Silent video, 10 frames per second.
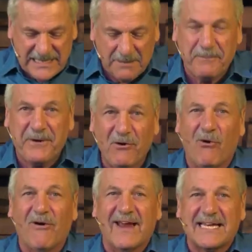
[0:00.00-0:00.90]
the
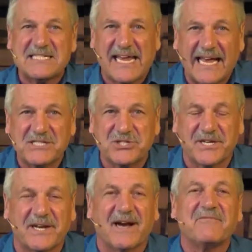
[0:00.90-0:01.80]
pure
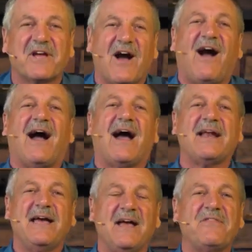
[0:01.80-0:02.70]
intention of
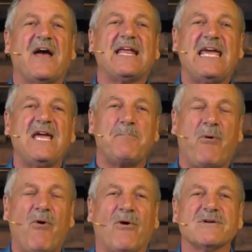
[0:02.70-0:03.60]
God that He
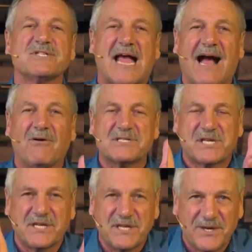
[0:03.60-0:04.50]
pours out
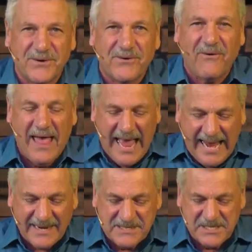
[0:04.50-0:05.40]
to you
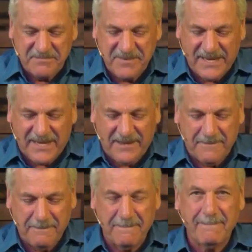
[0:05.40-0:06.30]
and to me.
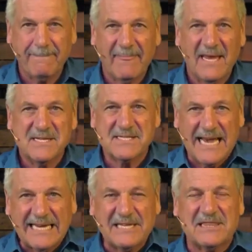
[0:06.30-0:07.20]

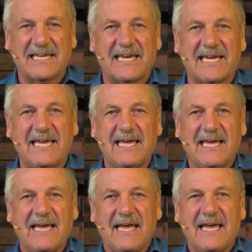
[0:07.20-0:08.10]
Second thing
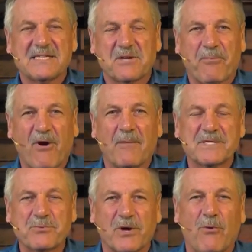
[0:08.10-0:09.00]
is a
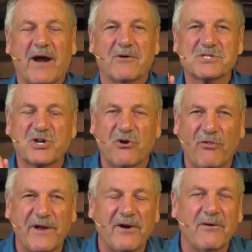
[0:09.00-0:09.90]
promise requires
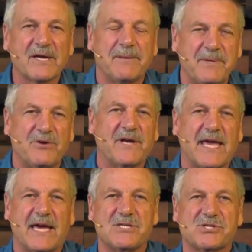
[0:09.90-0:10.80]
clear
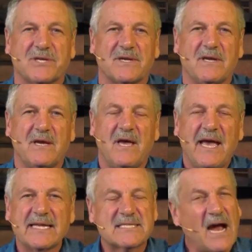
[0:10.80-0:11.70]
communication.
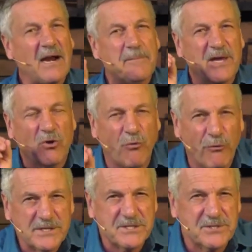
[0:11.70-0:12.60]
It's got to be
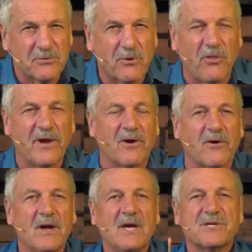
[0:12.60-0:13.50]
crystal
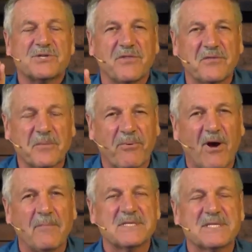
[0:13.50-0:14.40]
clear so that the
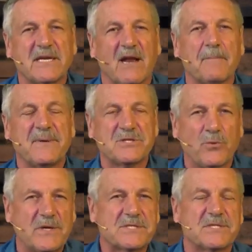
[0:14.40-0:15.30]
promise cannot be
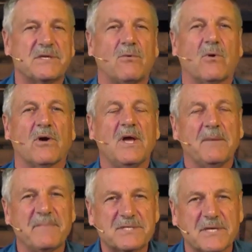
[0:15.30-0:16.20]
twisted or
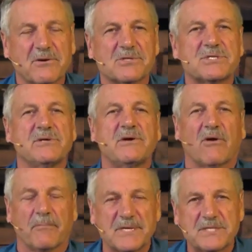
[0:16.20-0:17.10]

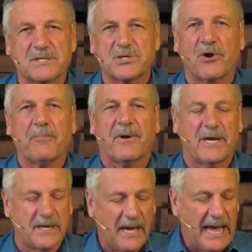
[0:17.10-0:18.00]
misunderstood or
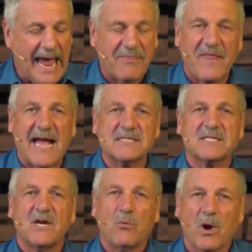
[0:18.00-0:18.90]
misinterpreted. And
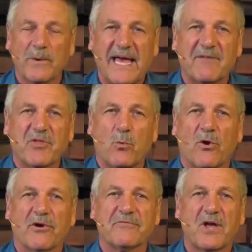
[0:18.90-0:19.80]
that's where we have the
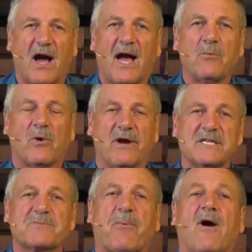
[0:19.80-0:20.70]
Word of God, where
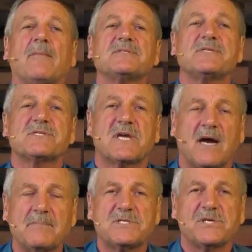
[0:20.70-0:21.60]
His promises
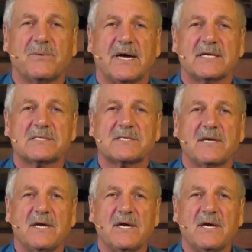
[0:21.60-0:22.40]
come to us